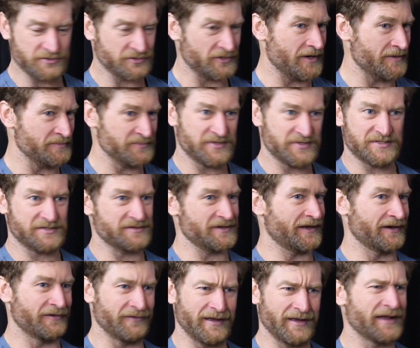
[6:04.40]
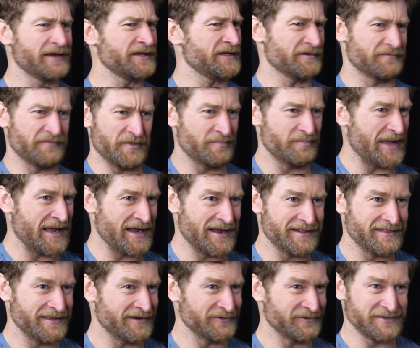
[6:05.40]
trumps, you know, any of the
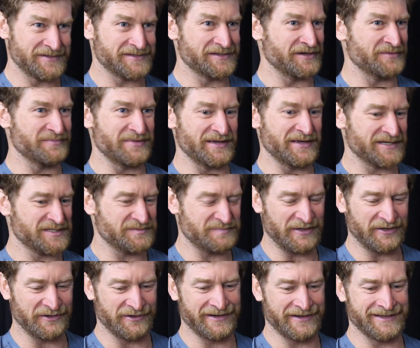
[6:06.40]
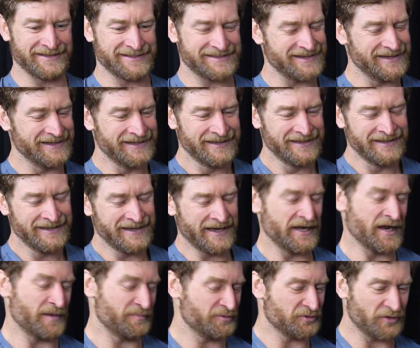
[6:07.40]
pain that was going to be experienced.
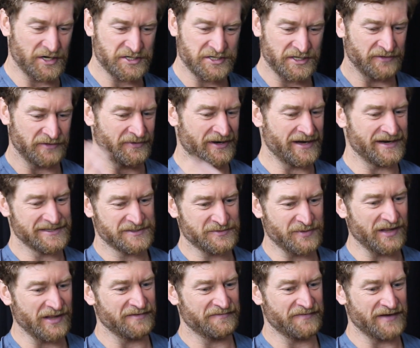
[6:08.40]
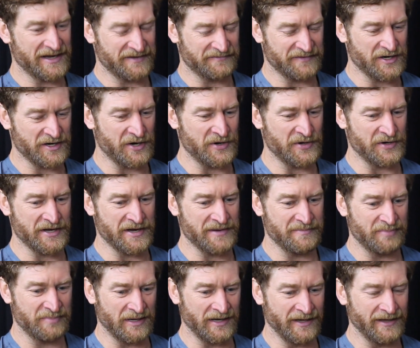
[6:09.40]
End up crushing the race, qualifying for Kona,
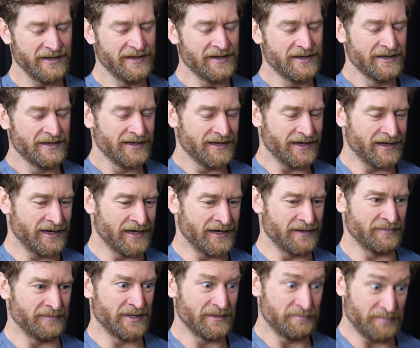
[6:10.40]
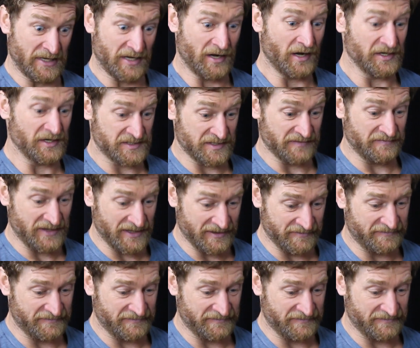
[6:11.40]
but um, because of the